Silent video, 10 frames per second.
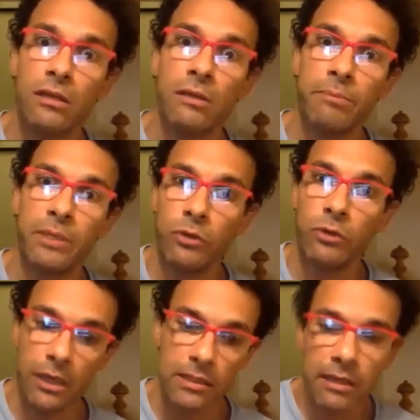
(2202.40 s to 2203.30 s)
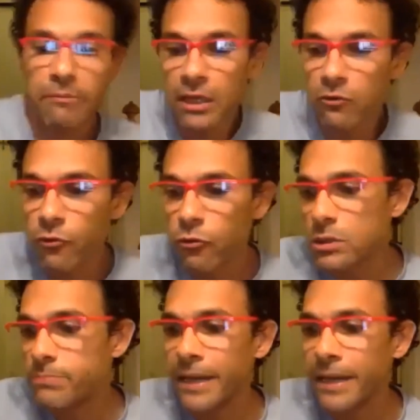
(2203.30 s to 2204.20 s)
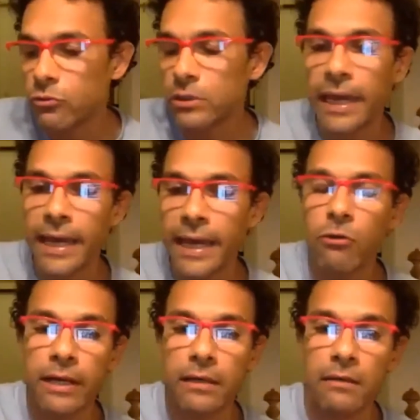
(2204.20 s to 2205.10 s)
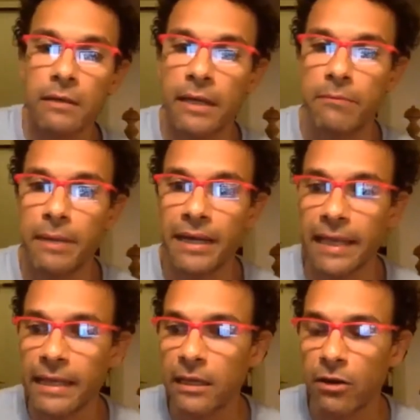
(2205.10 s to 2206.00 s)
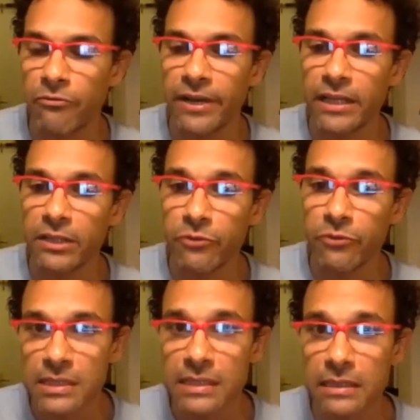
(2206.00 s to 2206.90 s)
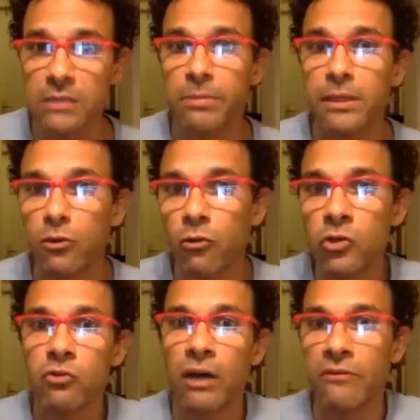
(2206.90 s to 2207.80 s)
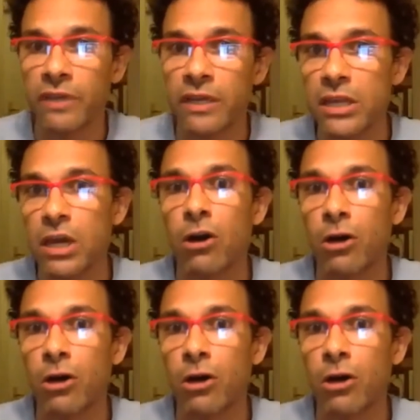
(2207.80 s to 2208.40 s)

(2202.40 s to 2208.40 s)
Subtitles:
between us. I mean, of course, Beirut, Cairo, and Baghdad are very different cities, but also I feel they